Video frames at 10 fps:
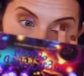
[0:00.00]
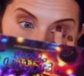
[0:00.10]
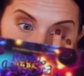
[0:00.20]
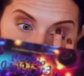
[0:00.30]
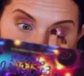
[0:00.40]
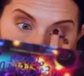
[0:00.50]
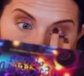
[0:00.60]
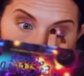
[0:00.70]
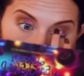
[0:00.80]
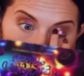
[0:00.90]
Oh
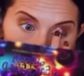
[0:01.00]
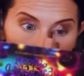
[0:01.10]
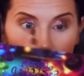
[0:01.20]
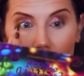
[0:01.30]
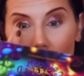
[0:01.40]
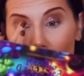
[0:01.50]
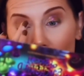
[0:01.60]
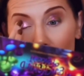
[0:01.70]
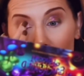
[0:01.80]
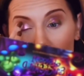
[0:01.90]
my gosh. If
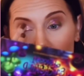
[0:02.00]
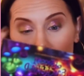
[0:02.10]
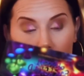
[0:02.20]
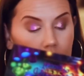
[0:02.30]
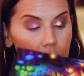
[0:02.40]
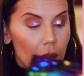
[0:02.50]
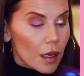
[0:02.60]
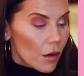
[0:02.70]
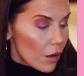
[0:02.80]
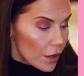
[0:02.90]
you are into I'm
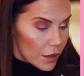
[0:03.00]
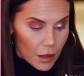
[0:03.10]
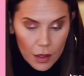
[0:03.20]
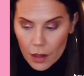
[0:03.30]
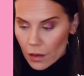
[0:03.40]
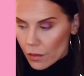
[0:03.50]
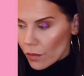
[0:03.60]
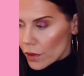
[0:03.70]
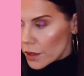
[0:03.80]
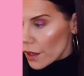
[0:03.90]
like, honestly,
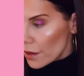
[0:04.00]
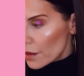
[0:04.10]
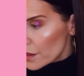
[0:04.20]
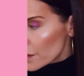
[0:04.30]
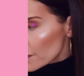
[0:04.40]
we're done. This is